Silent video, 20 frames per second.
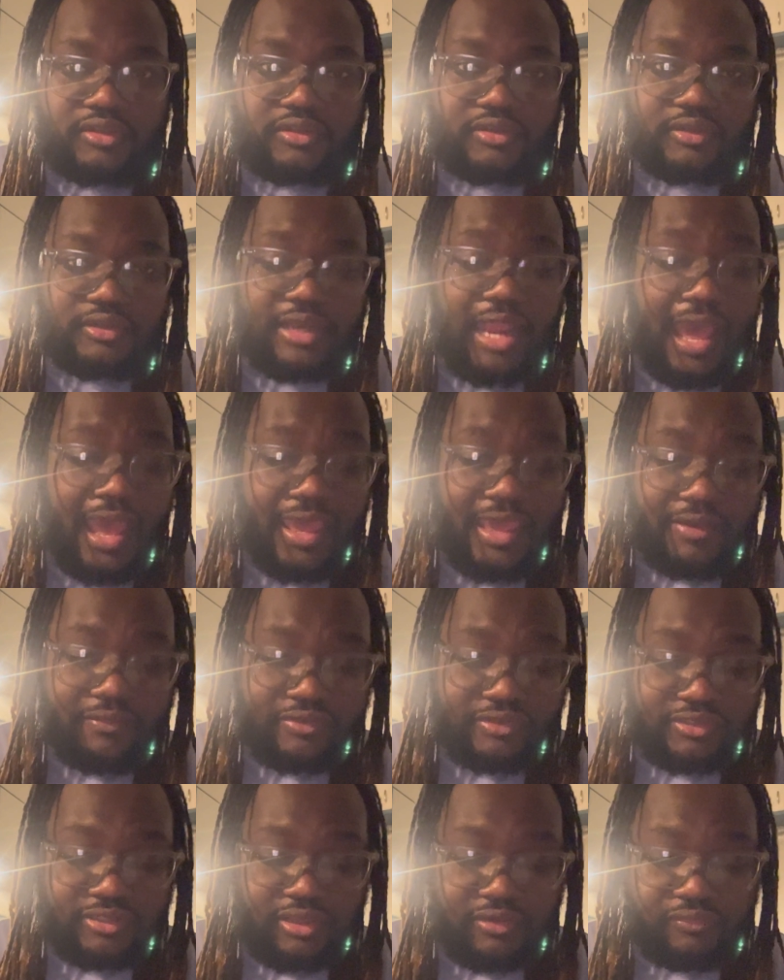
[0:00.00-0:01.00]
not having
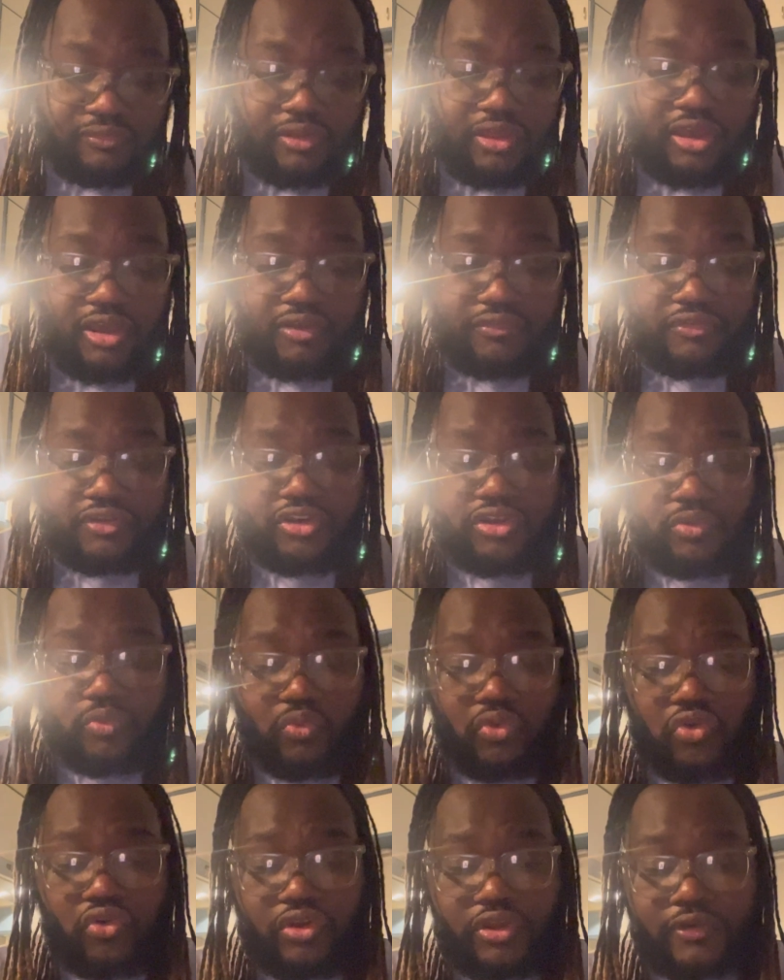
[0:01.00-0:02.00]
self-love could
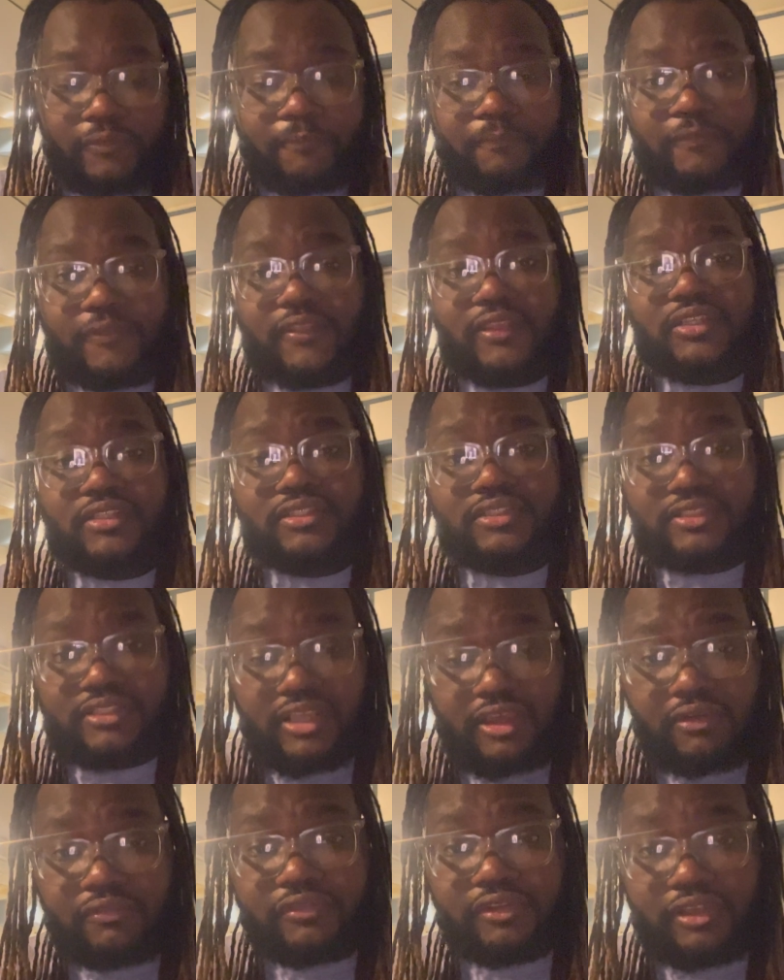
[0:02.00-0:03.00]
ruin
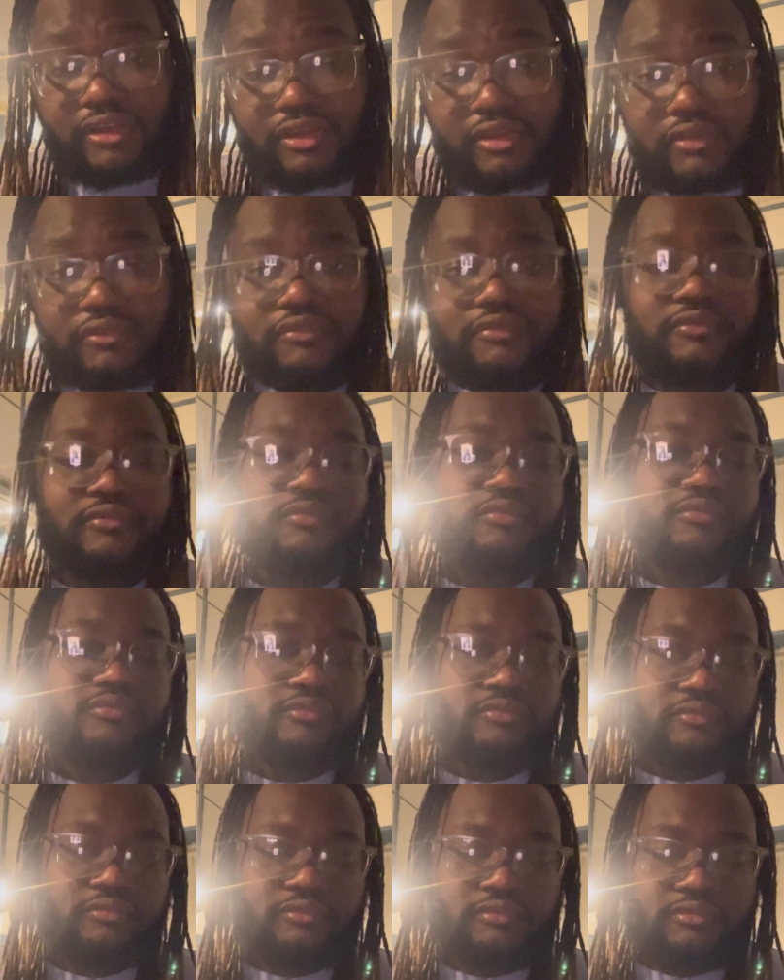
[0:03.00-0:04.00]
self-love,
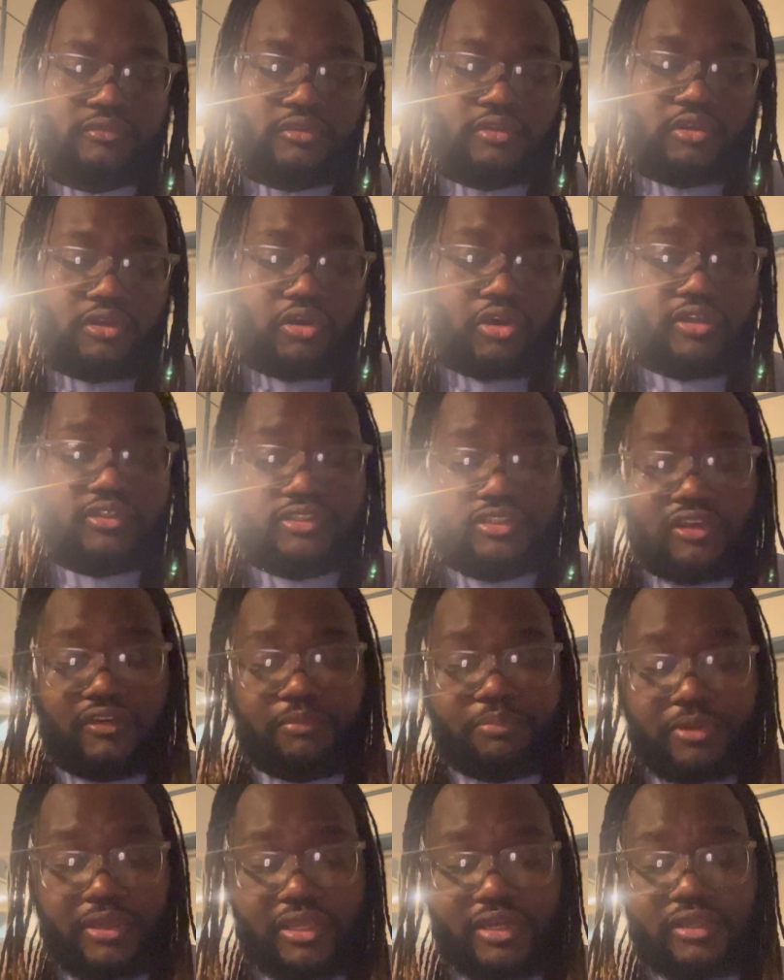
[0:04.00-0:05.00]
or
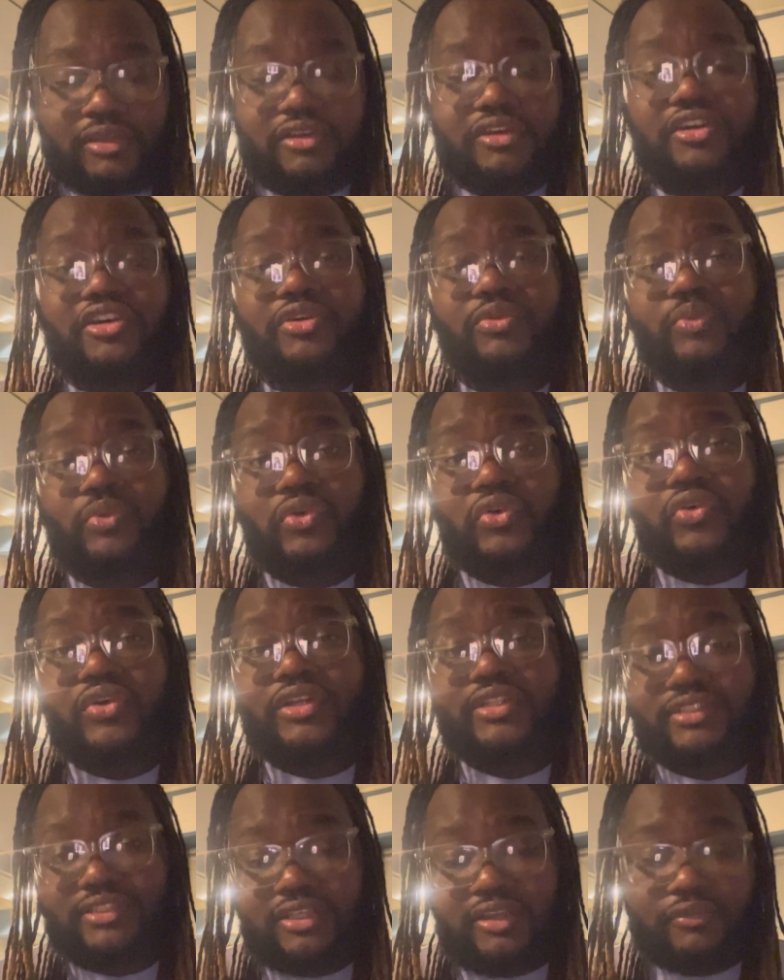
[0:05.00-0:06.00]
self-pity could ruin
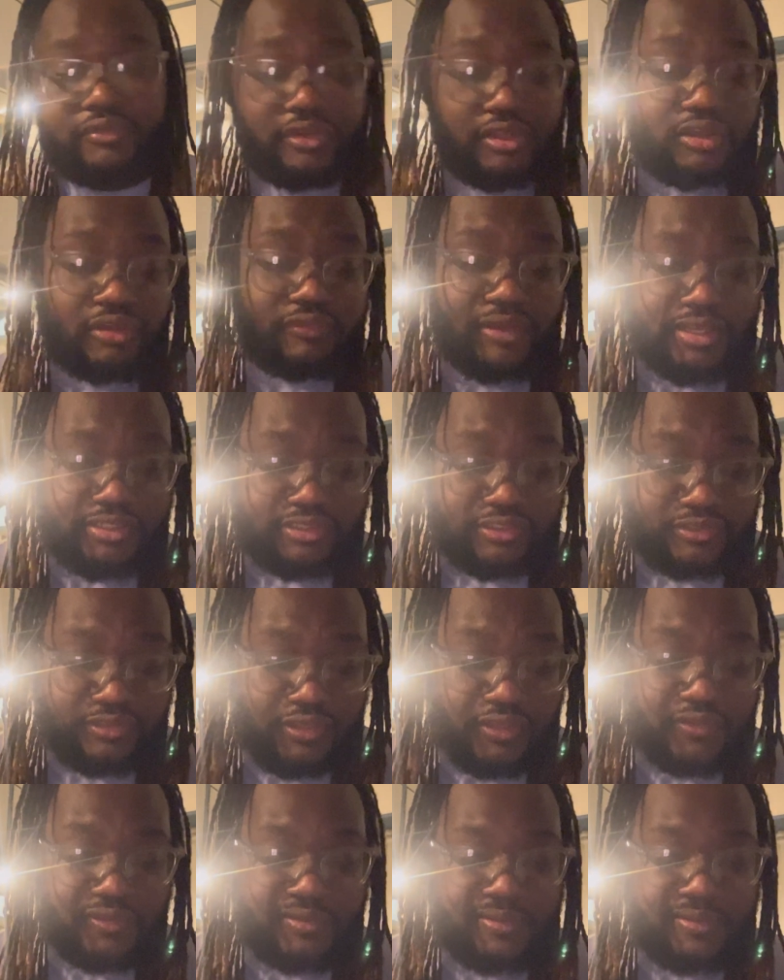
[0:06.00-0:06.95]
self-love, I should say.